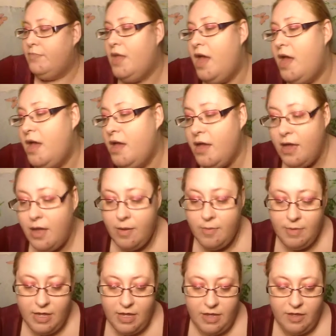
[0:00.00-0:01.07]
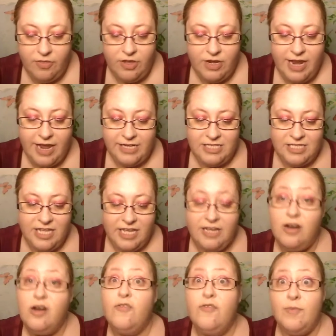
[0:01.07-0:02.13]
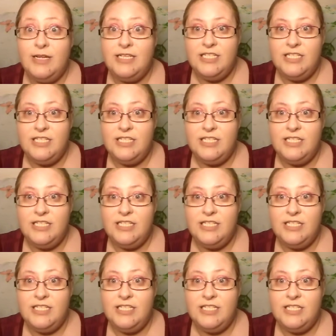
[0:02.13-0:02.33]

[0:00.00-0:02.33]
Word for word: Um, the next thing are for my